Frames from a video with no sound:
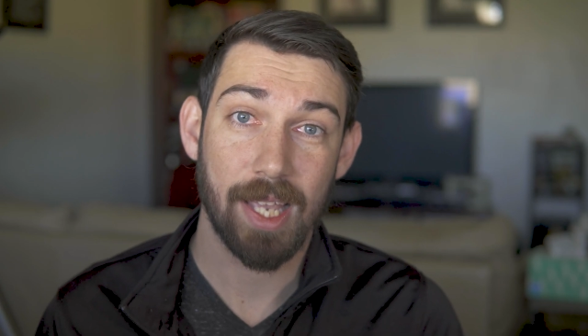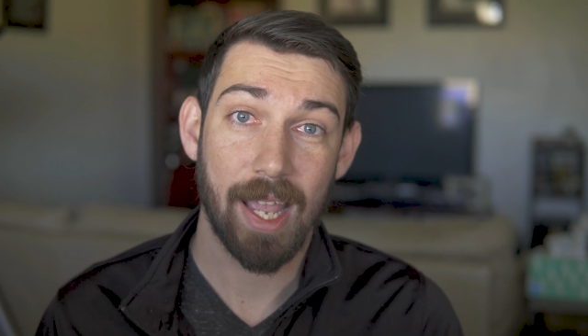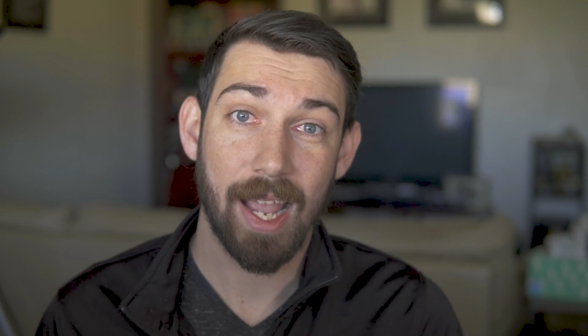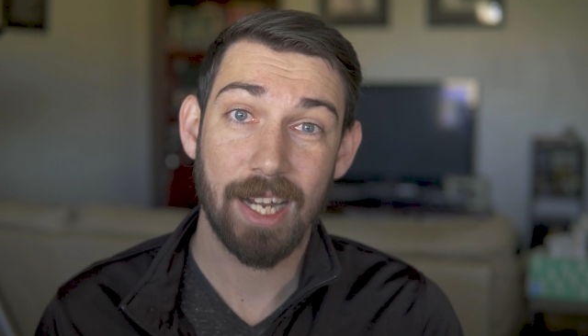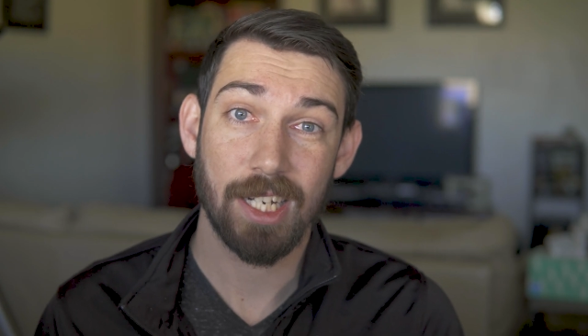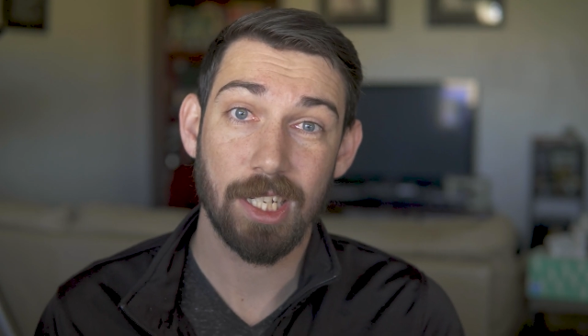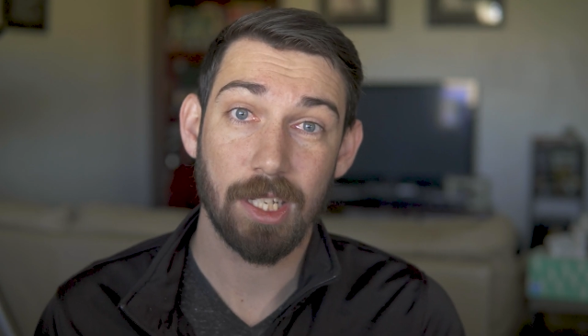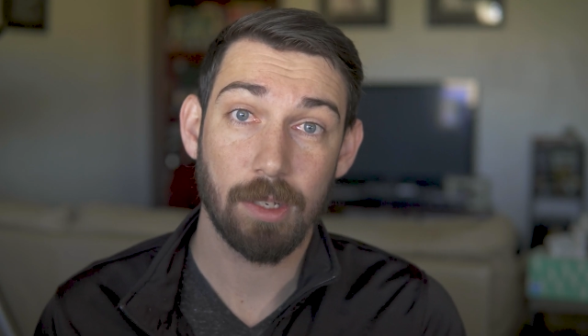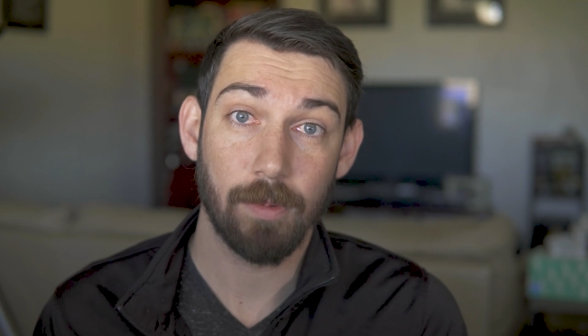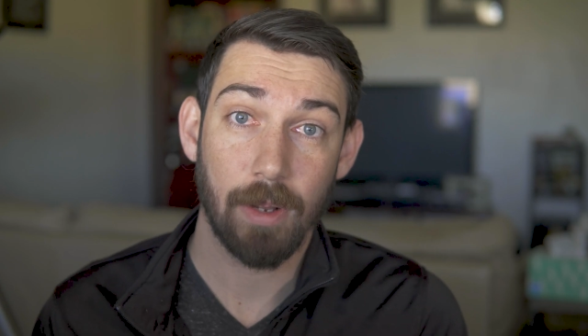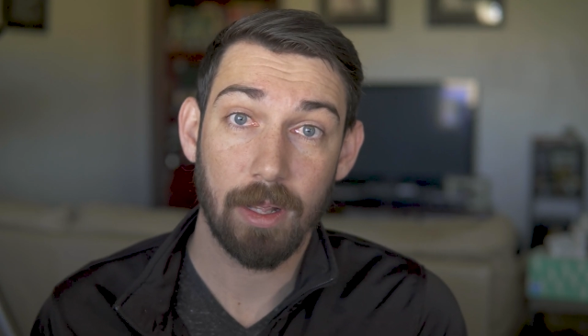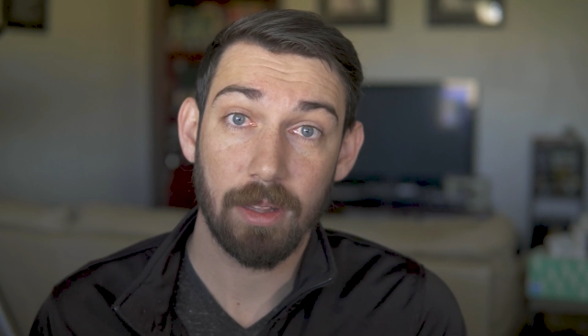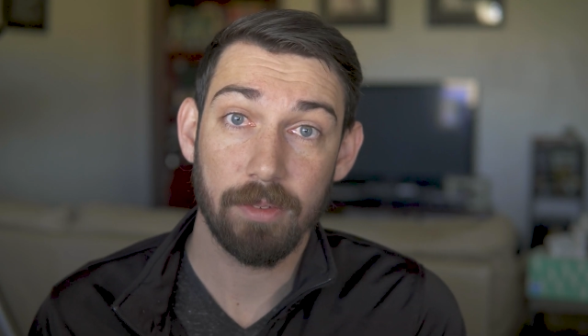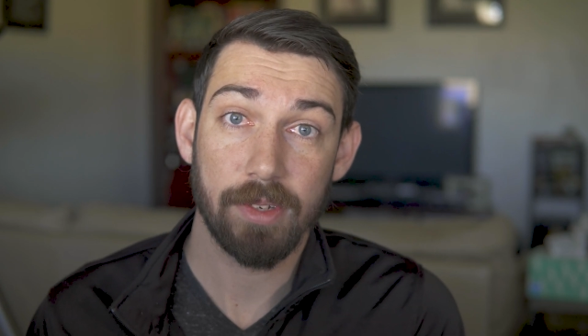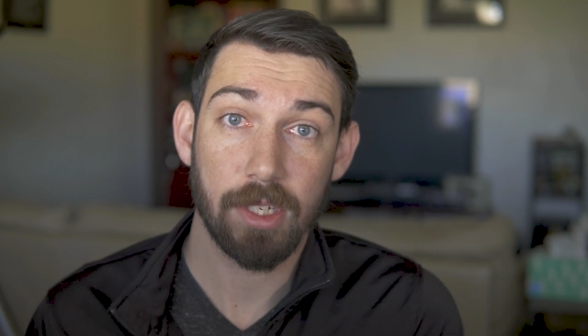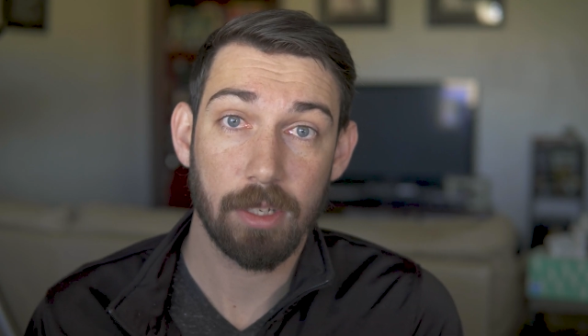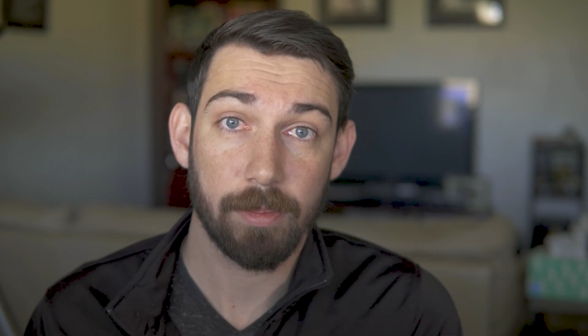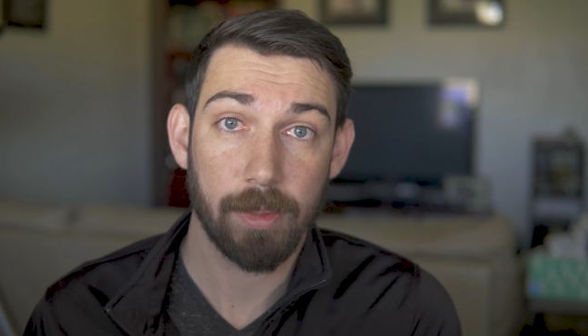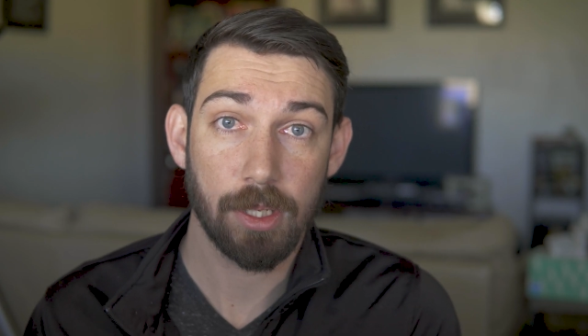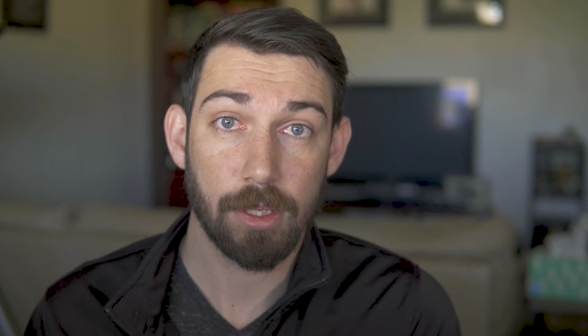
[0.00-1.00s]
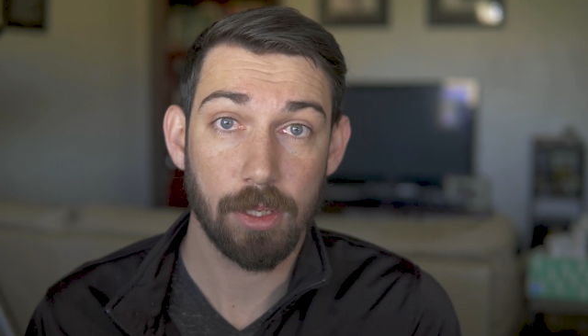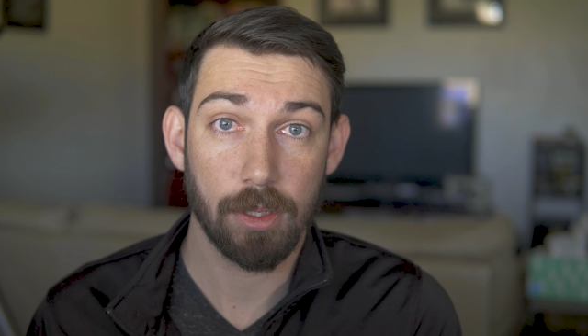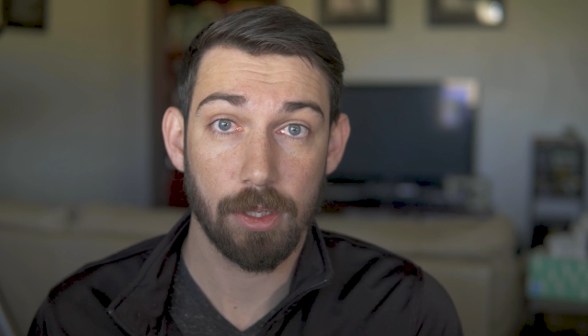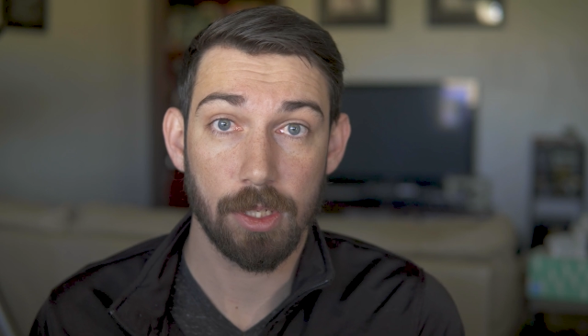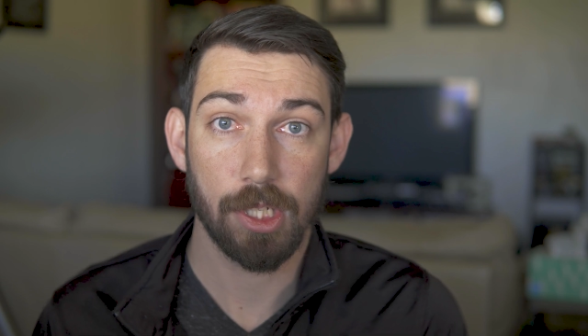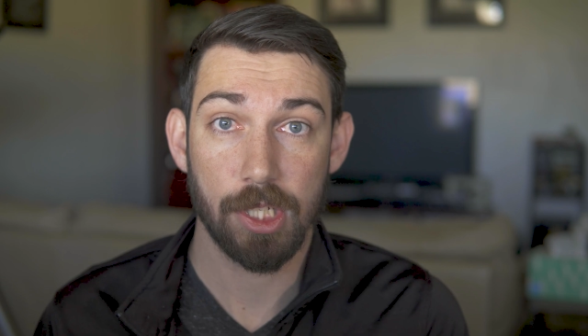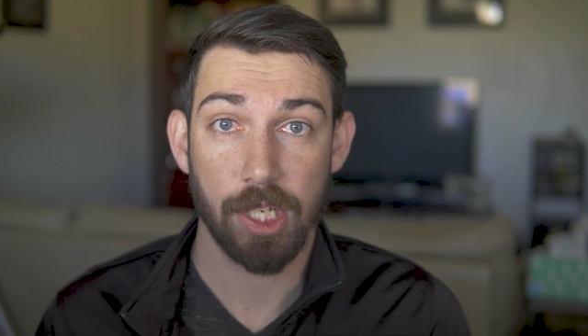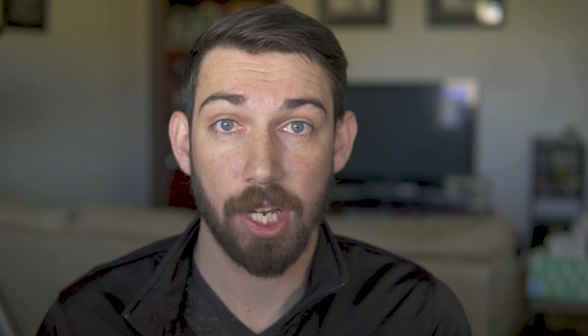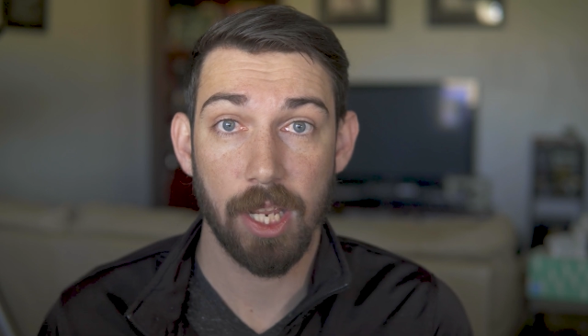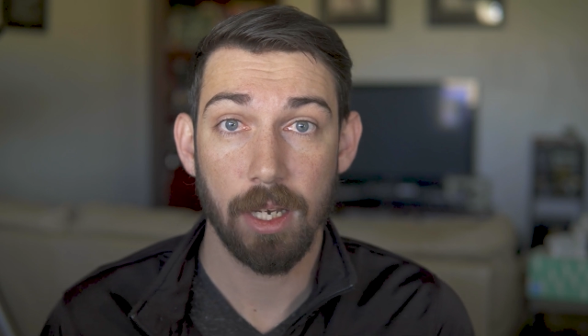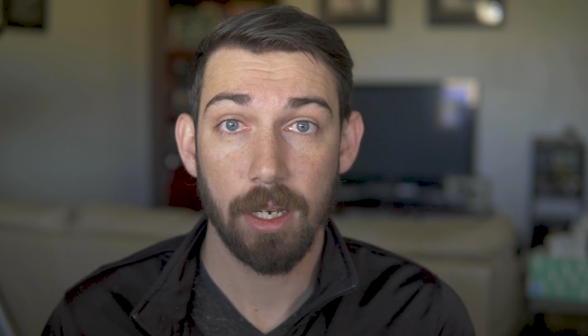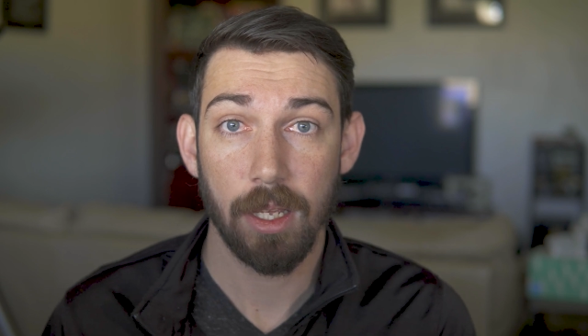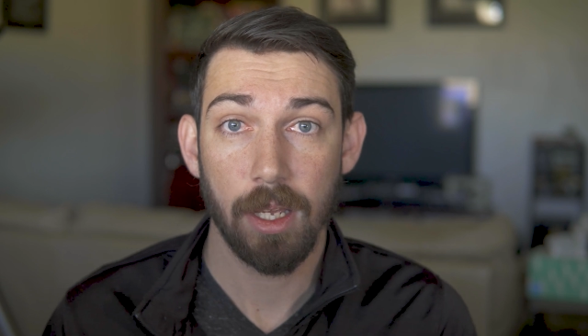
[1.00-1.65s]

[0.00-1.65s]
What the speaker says: actually relevant to my search chain,